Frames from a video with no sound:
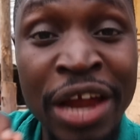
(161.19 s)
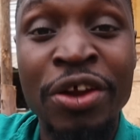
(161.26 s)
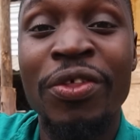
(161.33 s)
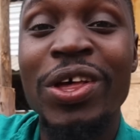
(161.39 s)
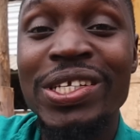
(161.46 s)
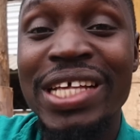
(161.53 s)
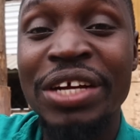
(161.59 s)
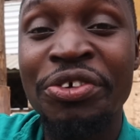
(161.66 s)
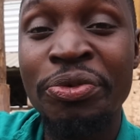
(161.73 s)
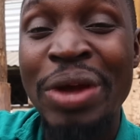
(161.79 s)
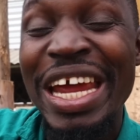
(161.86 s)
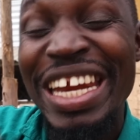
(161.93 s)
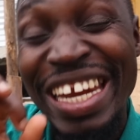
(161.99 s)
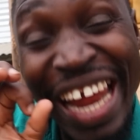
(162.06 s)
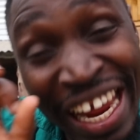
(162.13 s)
And of those that
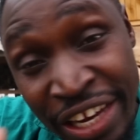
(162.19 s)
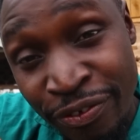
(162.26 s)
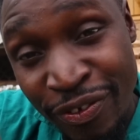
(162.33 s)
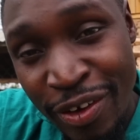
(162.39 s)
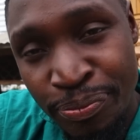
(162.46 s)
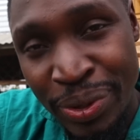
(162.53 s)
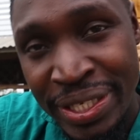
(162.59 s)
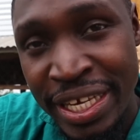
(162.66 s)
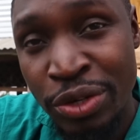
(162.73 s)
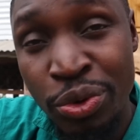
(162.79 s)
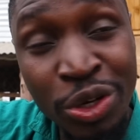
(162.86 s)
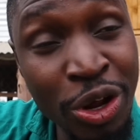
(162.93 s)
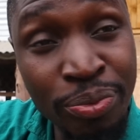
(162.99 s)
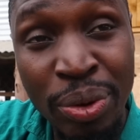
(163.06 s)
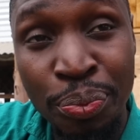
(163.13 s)
remain, 95%
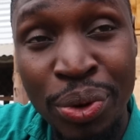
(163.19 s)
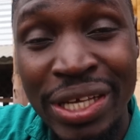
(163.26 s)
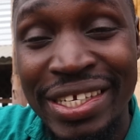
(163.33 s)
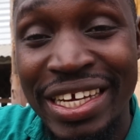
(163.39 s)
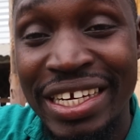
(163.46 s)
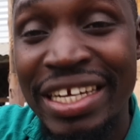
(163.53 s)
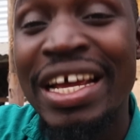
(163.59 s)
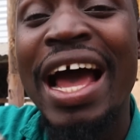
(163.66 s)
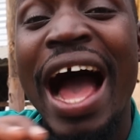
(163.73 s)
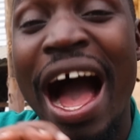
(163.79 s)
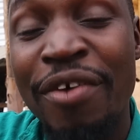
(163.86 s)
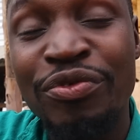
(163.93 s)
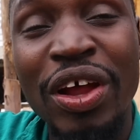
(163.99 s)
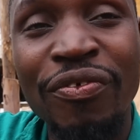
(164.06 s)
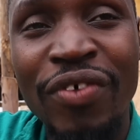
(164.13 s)
will not be present
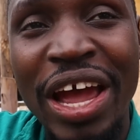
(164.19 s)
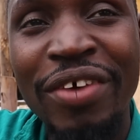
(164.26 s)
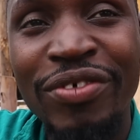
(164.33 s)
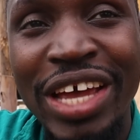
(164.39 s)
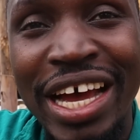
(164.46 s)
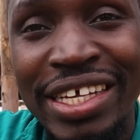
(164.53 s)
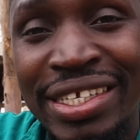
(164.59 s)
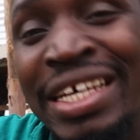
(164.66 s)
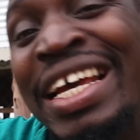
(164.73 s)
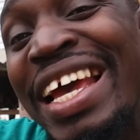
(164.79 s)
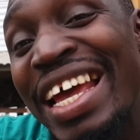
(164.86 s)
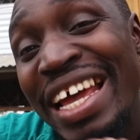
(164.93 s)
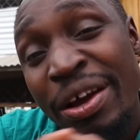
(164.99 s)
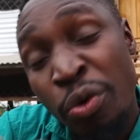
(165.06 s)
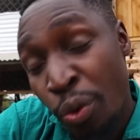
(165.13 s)
after five years.
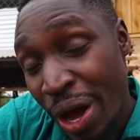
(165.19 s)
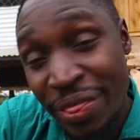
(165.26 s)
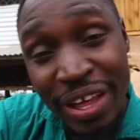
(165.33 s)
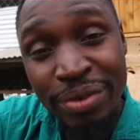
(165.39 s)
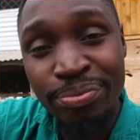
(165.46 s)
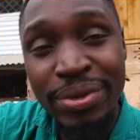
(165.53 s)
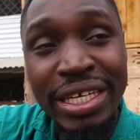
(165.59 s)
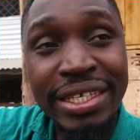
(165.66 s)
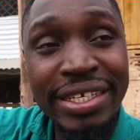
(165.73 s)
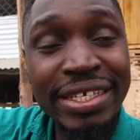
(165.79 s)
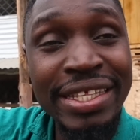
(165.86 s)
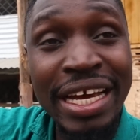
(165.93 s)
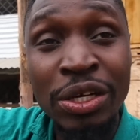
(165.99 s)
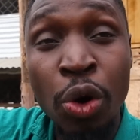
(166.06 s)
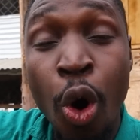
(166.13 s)
What that means
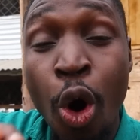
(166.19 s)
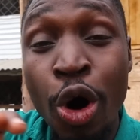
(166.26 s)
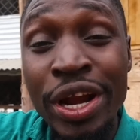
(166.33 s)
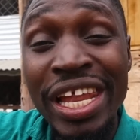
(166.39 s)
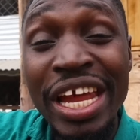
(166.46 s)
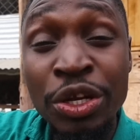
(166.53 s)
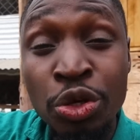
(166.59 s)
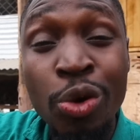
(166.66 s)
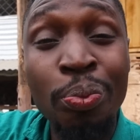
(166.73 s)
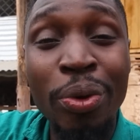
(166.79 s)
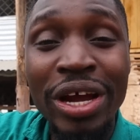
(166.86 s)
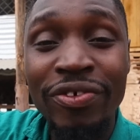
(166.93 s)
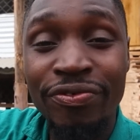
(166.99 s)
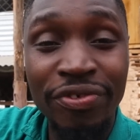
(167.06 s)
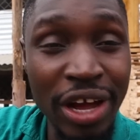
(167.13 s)
is that only
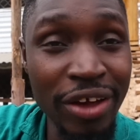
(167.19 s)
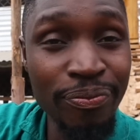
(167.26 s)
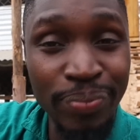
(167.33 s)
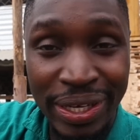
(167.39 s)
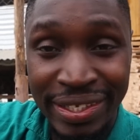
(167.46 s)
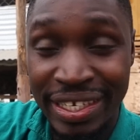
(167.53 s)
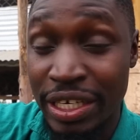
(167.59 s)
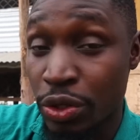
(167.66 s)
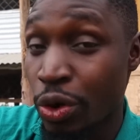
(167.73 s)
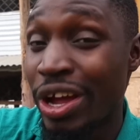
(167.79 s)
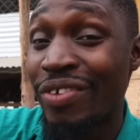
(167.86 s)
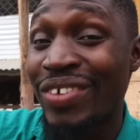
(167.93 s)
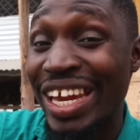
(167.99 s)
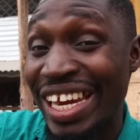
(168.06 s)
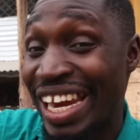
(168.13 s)
2.5% or
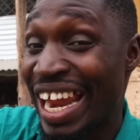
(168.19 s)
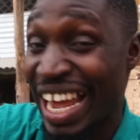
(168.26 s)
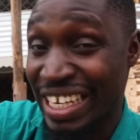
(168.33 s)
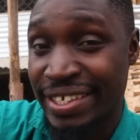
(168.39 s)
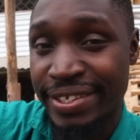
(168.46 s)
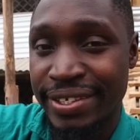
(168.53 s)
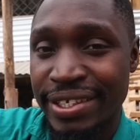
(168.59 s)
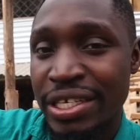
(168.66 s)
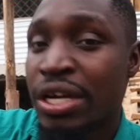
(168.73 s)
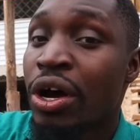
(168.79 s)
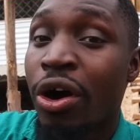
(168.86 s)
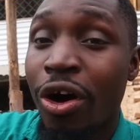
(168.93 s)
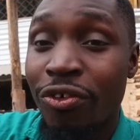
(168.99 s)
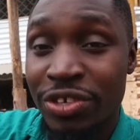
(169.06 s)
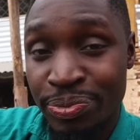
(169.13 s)
even less
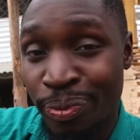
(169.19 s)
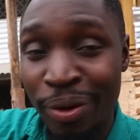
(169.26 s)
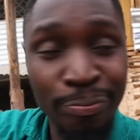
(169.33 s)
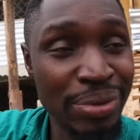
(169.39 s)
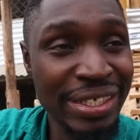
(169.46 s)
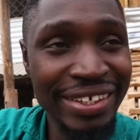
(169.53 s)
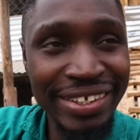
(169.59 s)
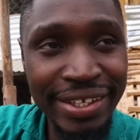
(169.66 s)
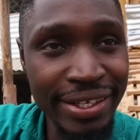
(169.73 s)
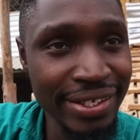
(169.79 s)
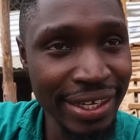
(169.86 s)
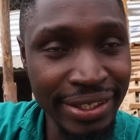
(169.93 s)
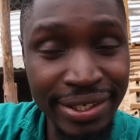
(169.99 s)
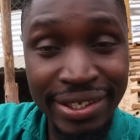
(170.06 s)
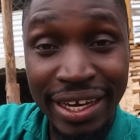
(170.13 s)
of small businesses
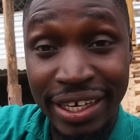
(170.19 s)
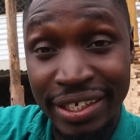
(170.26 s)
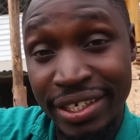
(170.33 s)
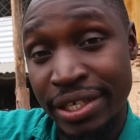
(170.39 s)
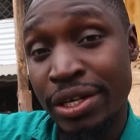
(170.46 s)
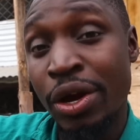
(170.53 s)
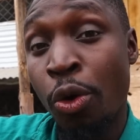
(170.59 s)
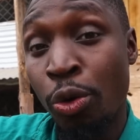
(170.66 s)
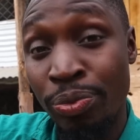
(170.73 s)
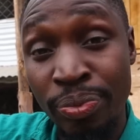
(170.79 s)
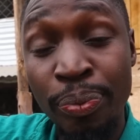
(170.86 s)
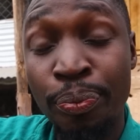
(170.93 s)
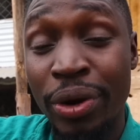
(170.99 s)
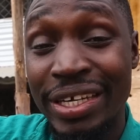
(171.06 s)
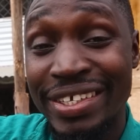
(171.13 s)
that start will
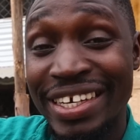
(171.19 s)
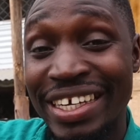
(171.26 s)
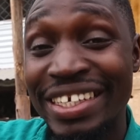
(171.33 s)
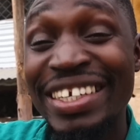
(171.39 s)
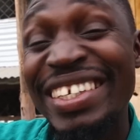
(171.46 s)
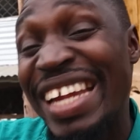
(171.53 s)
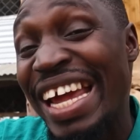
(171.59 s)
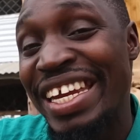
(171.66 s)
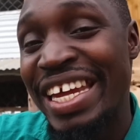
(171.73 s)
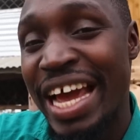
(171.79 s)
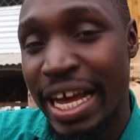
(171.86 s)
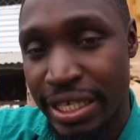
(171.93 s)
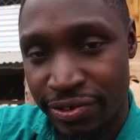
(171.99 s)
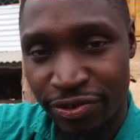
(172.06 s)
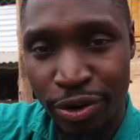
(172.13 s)
be present 10
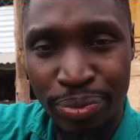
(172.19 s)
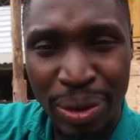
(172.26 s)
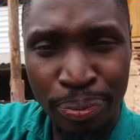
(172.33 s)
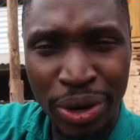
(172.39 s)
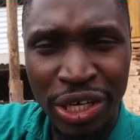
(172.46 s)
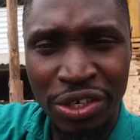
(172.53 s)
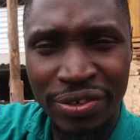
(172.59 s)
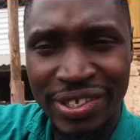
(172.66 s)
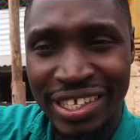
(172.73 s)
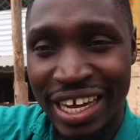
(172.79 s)
years from the point of